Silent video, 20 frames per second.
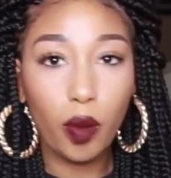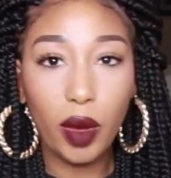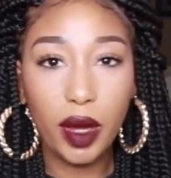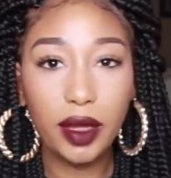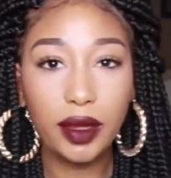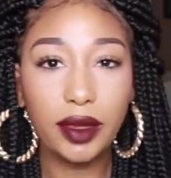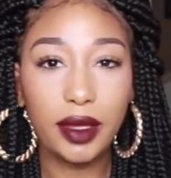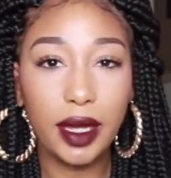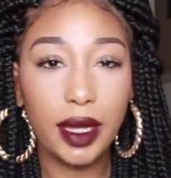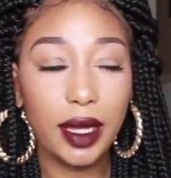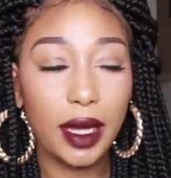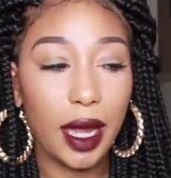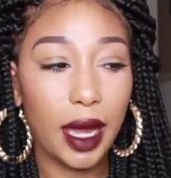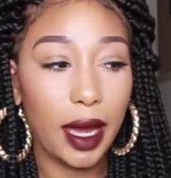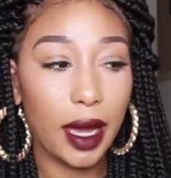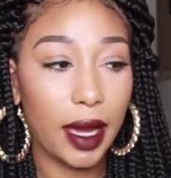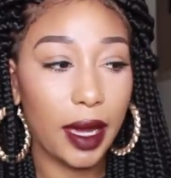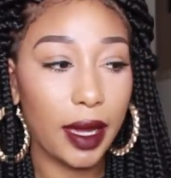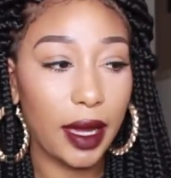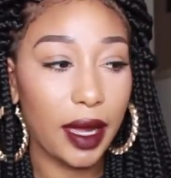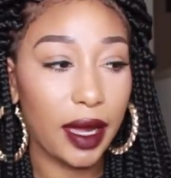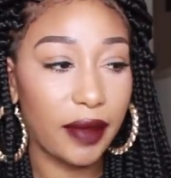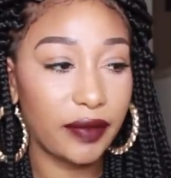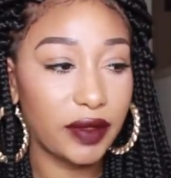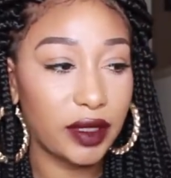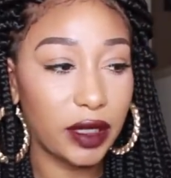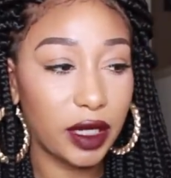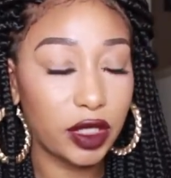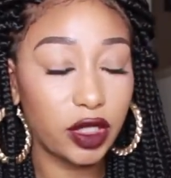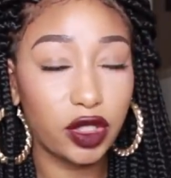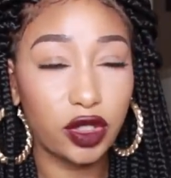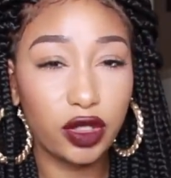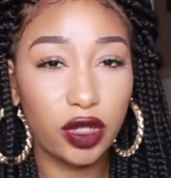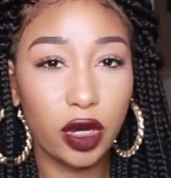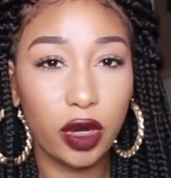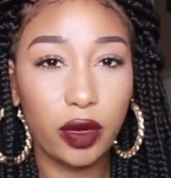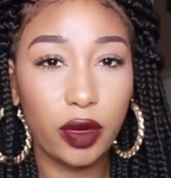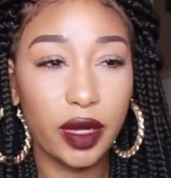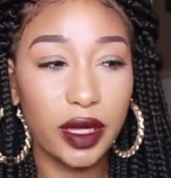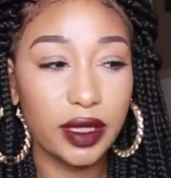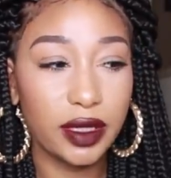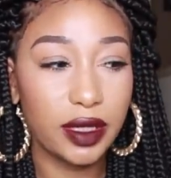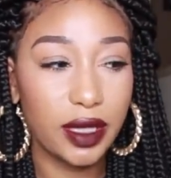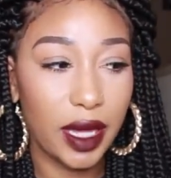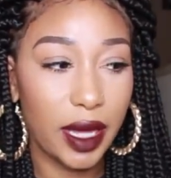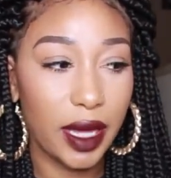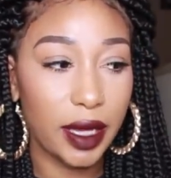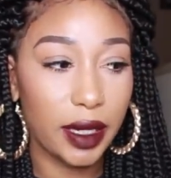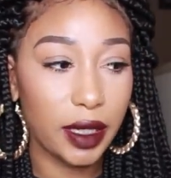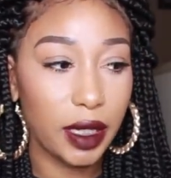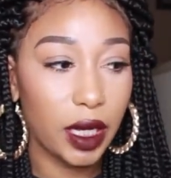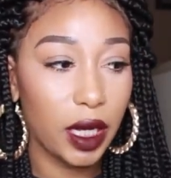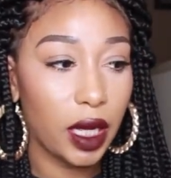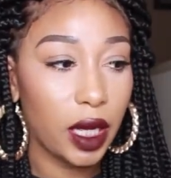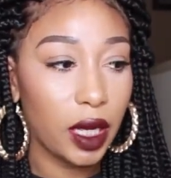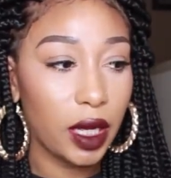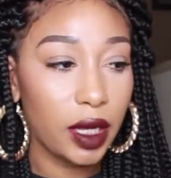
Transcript: one thing I have to let you know is that